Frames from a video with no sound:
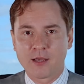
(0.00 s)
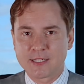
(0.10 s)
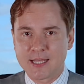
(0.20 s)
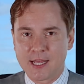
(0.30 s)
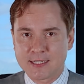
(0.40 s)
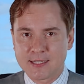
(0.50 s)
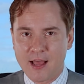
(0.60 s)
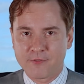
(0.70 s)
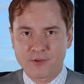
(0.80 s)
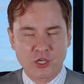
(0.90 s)
am
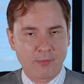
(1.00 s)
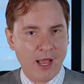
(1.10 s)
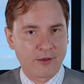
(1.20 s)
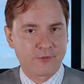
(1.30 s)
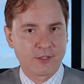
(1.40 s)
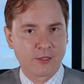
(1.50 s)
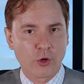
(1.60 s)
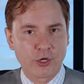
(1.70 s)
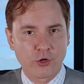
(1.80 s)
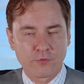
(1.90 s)
Stanislav Shamayev, the
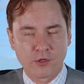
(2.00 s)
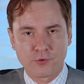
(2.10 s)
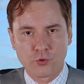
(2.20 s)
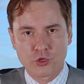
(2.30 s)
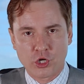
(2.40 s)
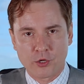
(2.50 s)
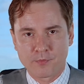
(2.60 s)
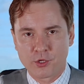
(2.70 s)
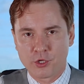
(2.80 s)
lawyer of your future.